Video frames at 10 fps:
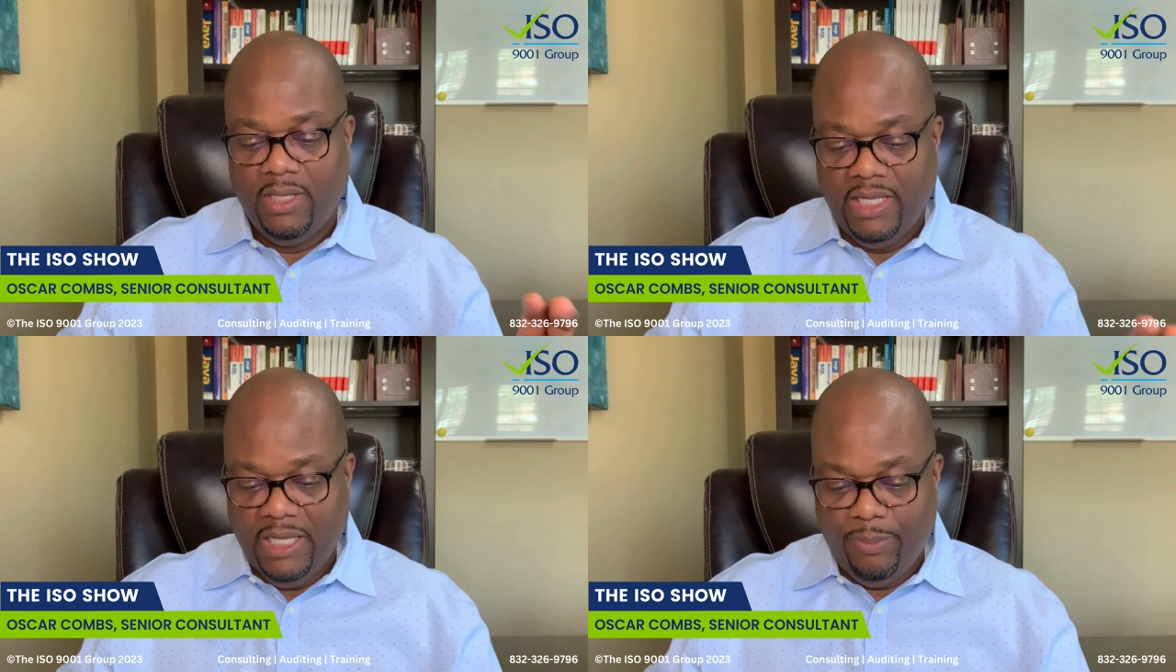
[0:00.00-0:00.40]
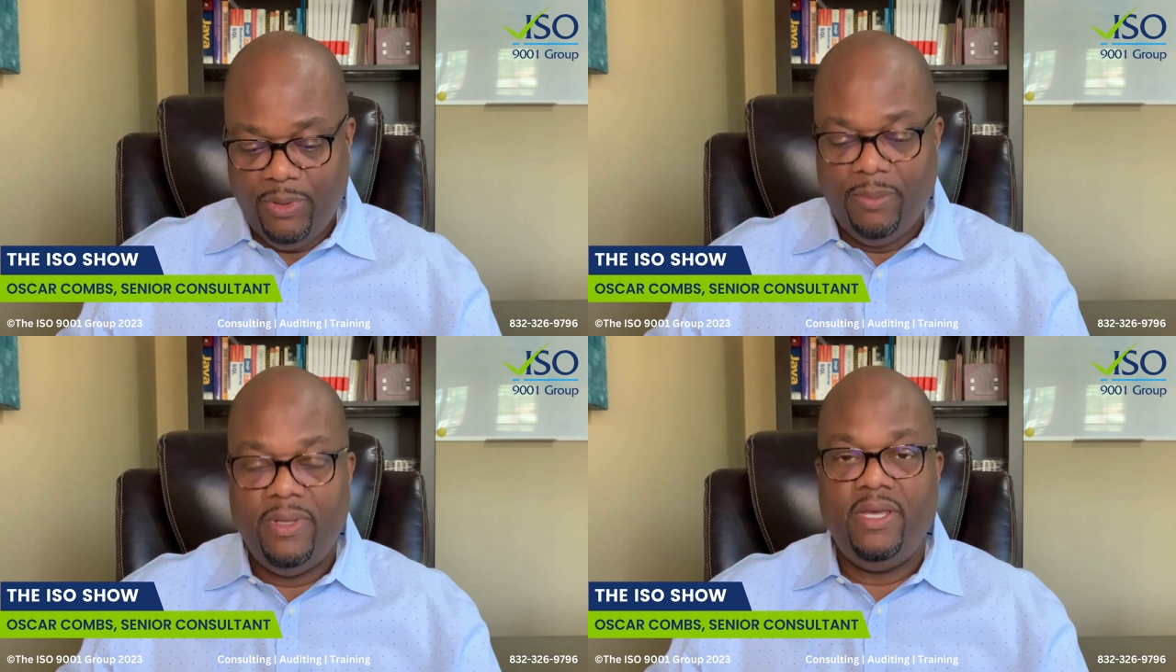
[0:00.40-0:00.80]

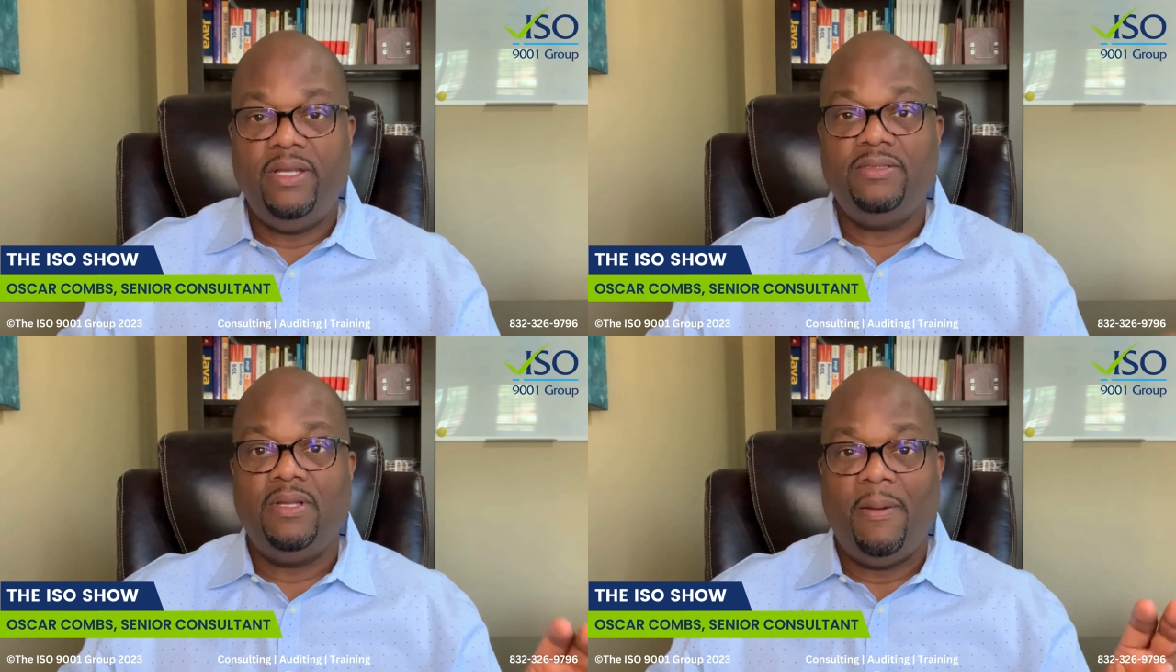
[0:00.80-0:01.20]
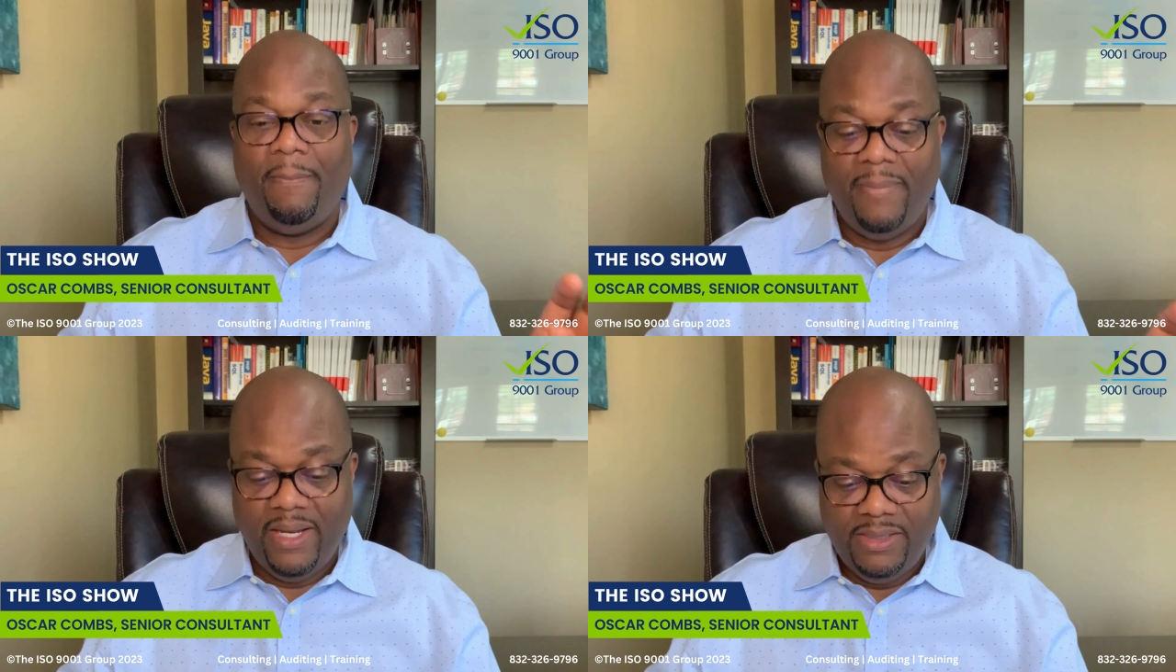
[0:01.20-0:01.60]
implement,
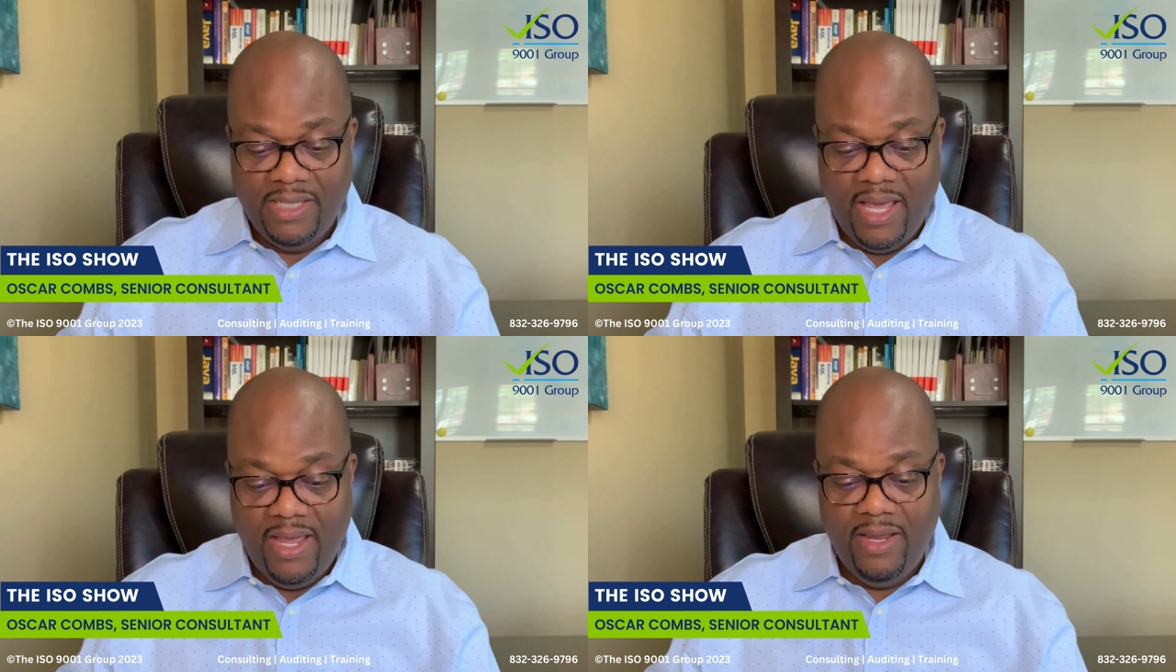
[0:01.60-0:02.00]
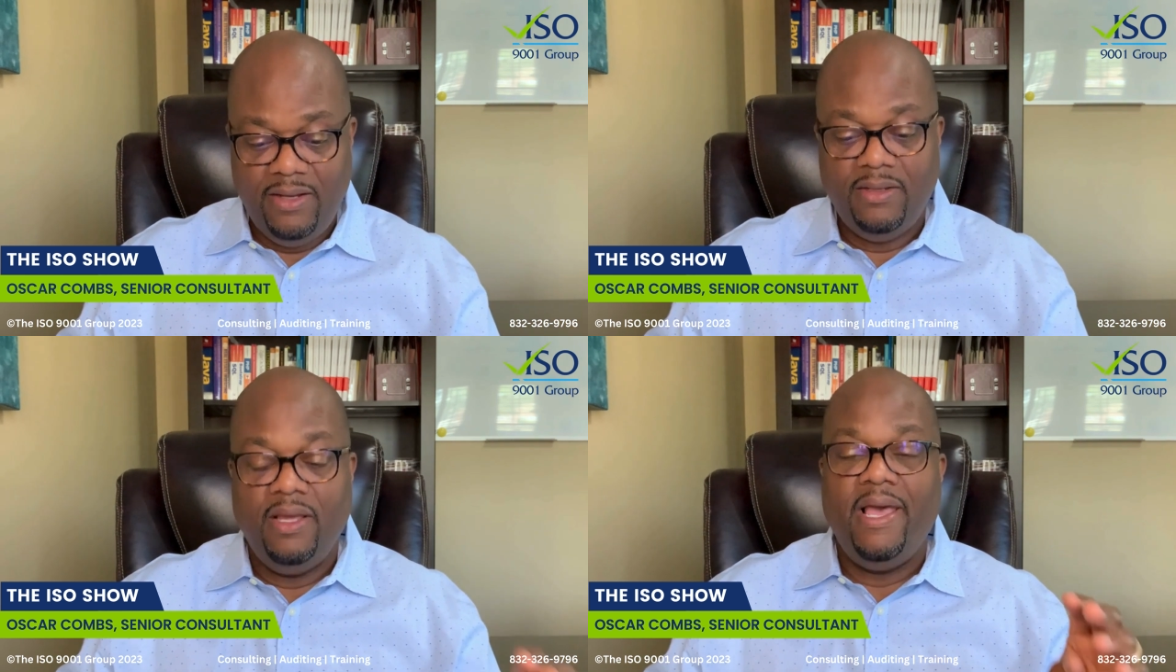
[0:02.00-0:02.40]

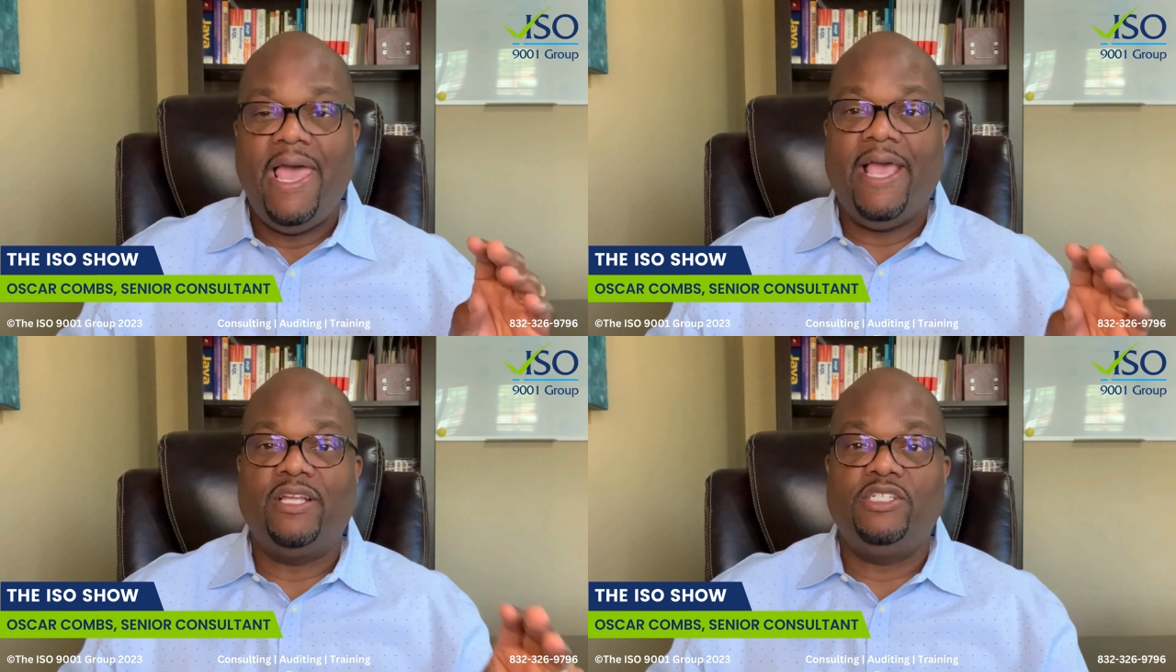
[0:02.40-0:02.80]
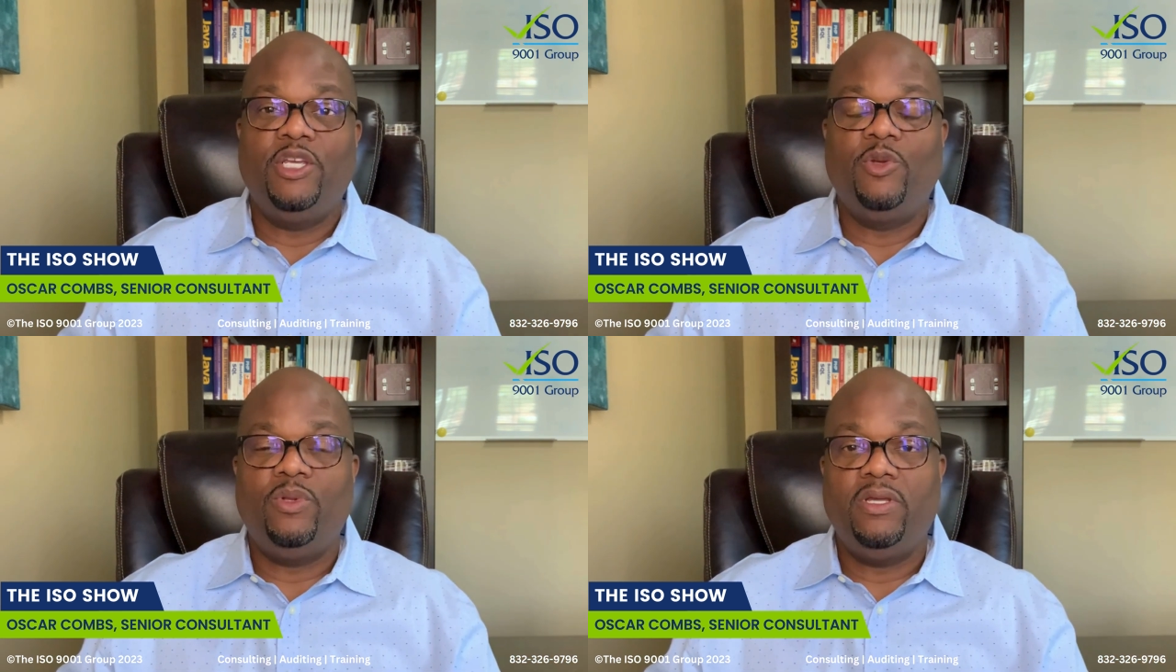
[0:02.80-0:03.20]
maintain, and
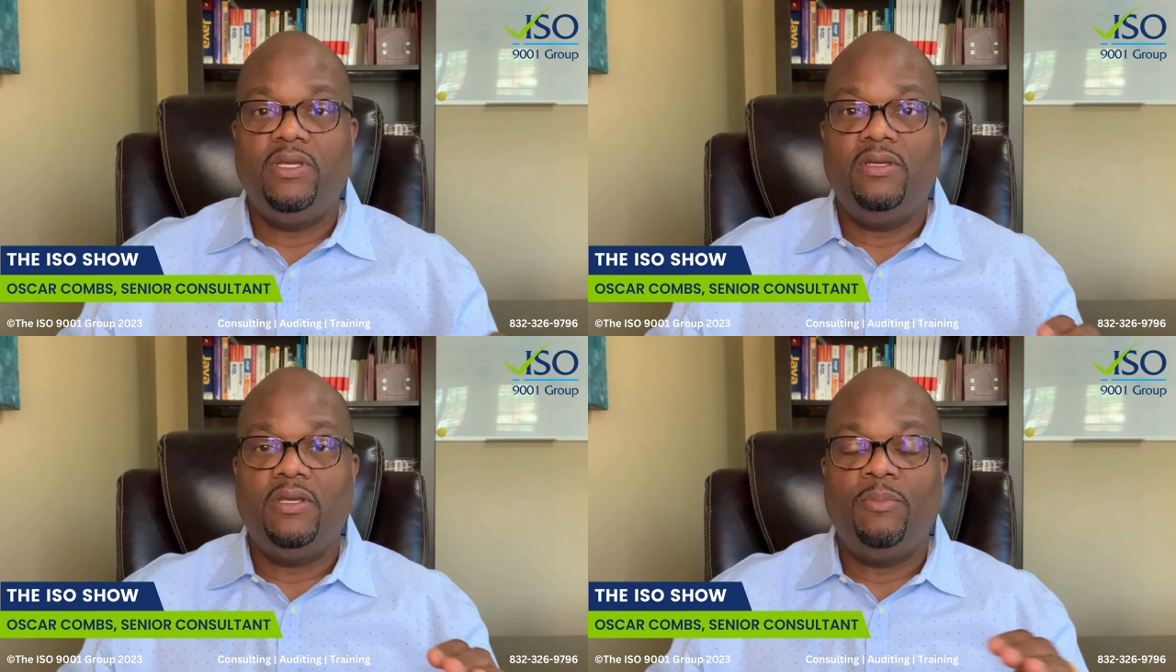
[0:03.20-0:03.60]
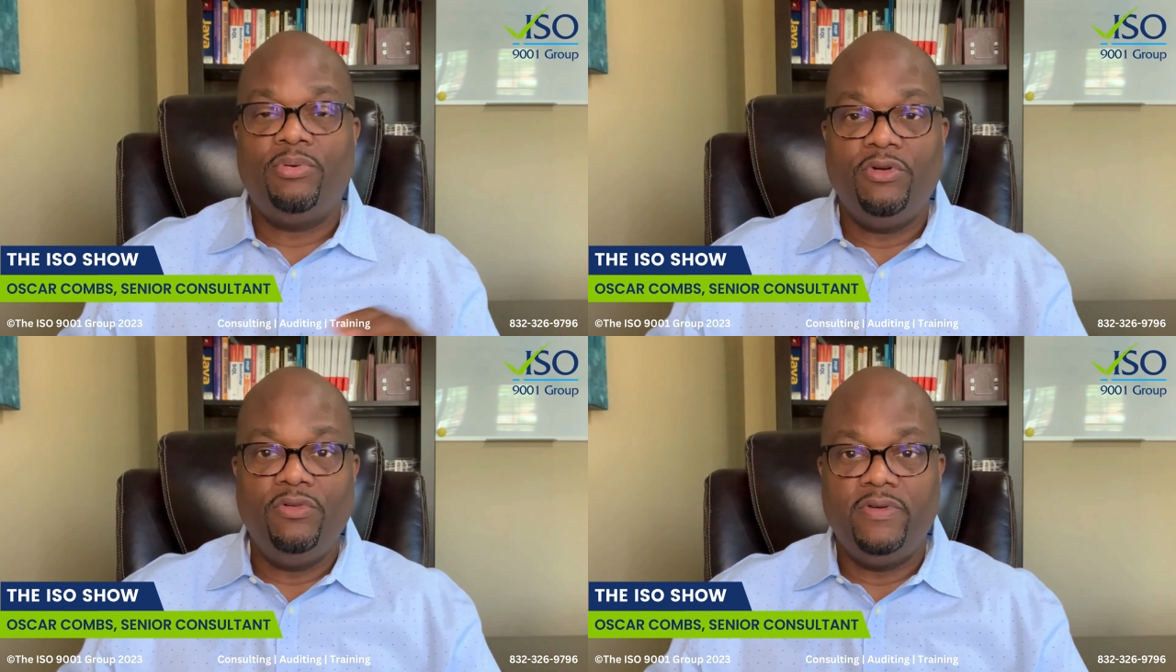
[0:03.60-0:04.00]
continually
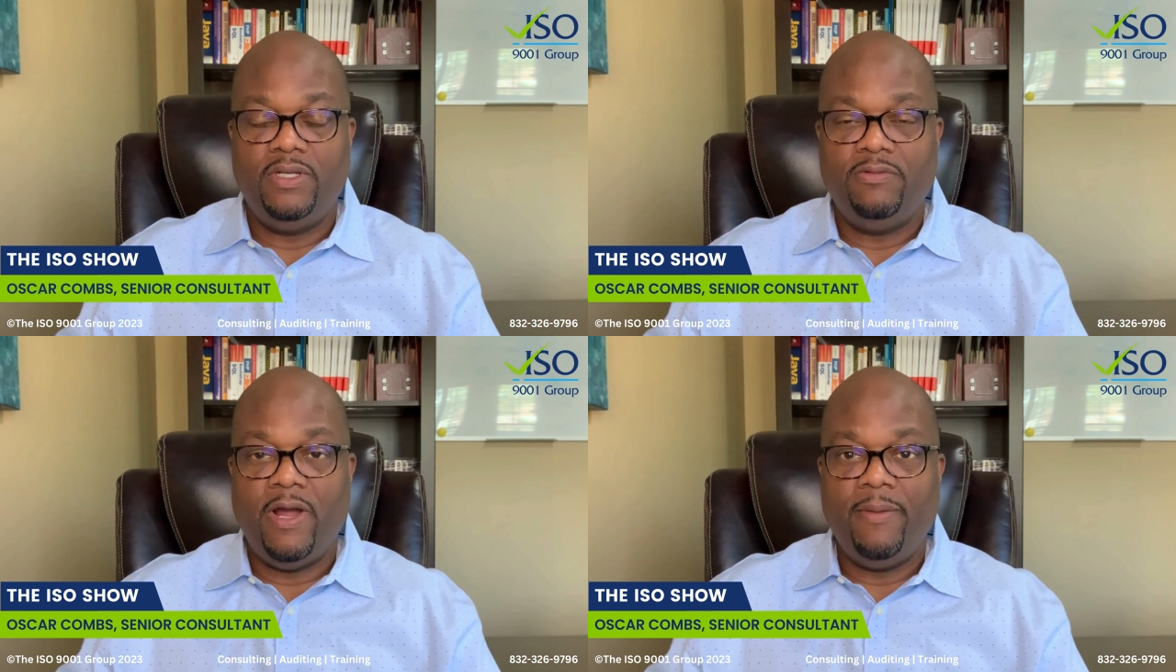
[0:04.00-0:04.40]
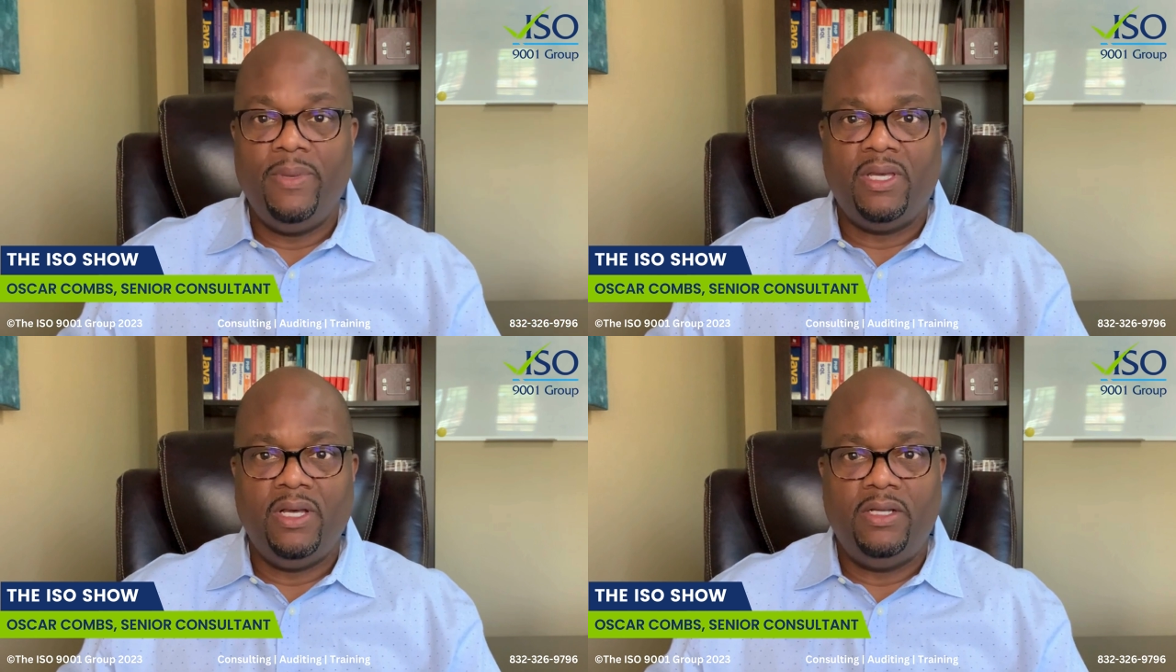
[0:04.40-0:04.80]
improve it, right?
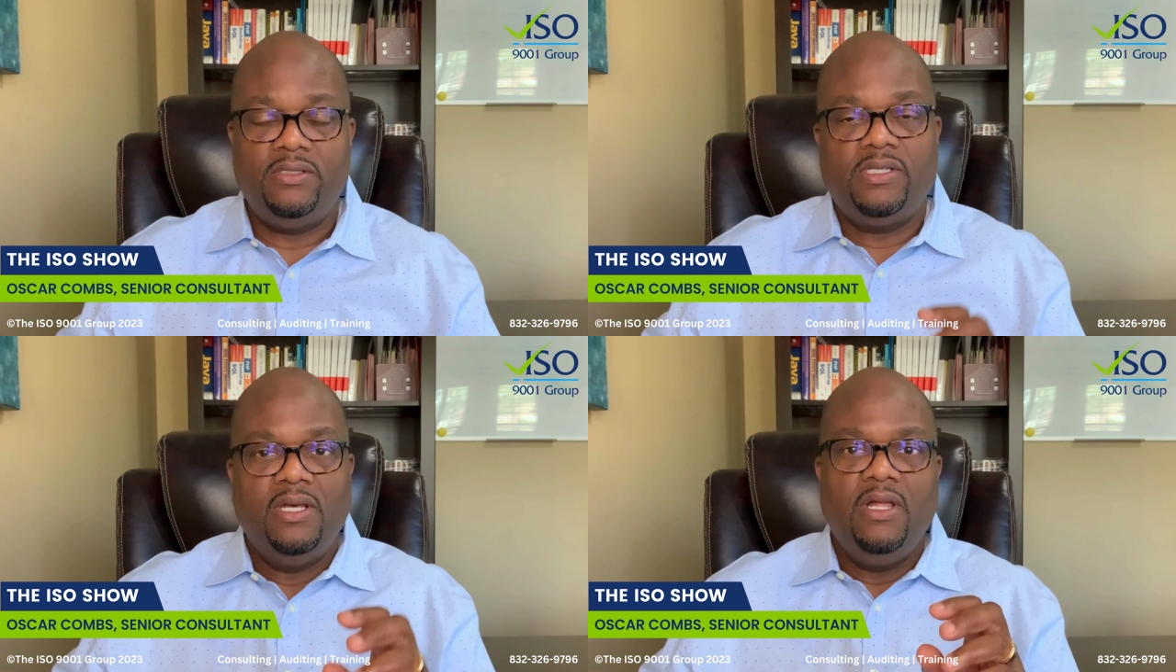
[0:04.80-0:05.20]
Because